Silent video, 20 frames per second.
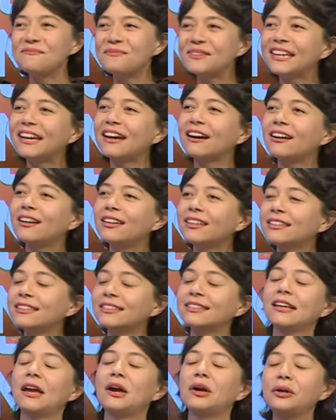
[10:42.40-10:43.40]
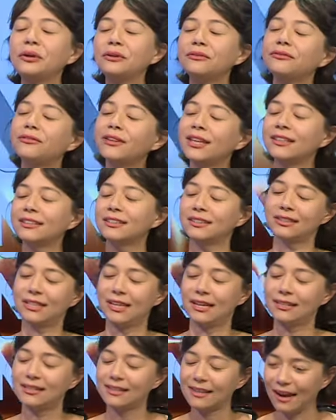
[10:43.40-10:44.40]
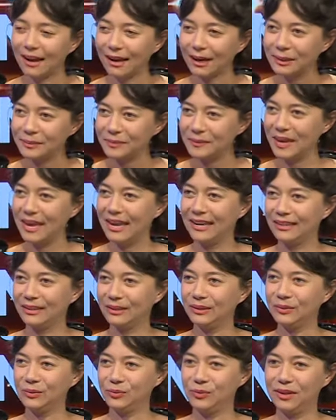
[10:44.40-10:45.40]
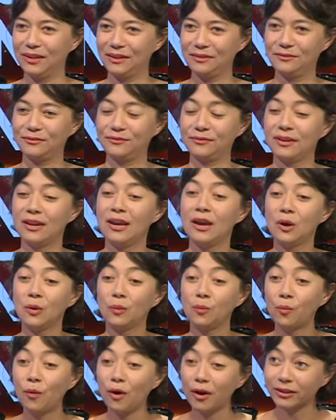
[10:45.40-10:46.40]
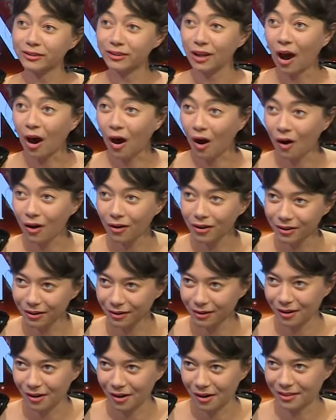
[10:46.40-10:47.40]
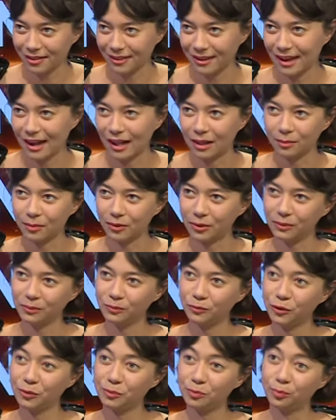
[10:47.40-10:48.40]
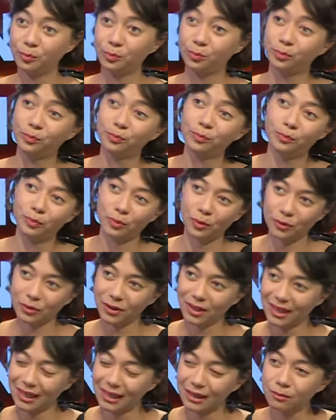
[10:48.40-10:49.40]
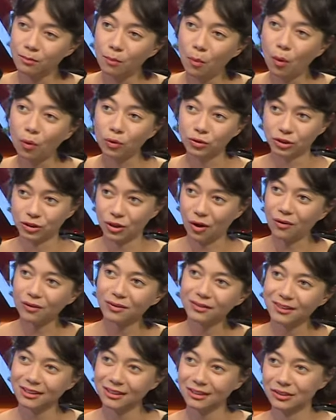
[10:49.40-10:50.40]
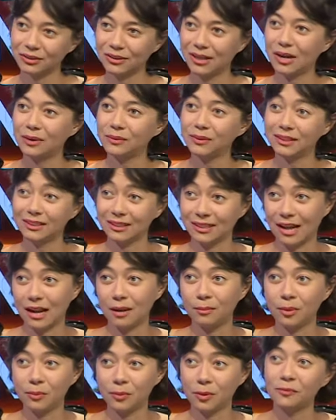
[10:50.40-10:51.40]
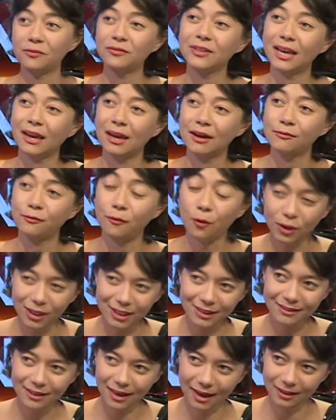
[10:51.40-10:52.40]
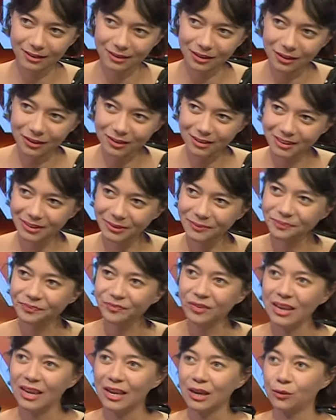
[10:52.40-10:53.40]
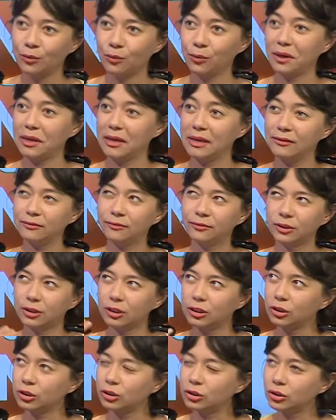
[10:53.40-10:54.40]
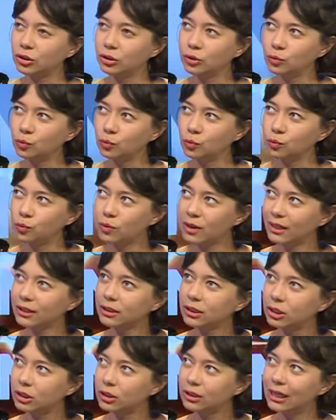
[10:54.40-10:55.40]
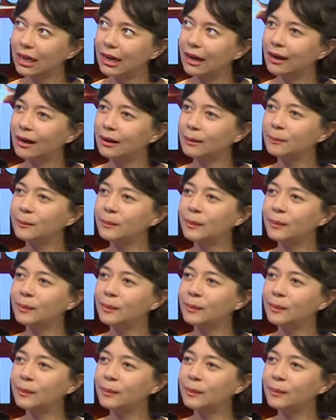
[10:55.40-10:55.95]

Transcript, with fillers: because good things take time, and we've worked harder on the album. We brought in more songs, so now it's an album of 14 titles. We've uh, one collab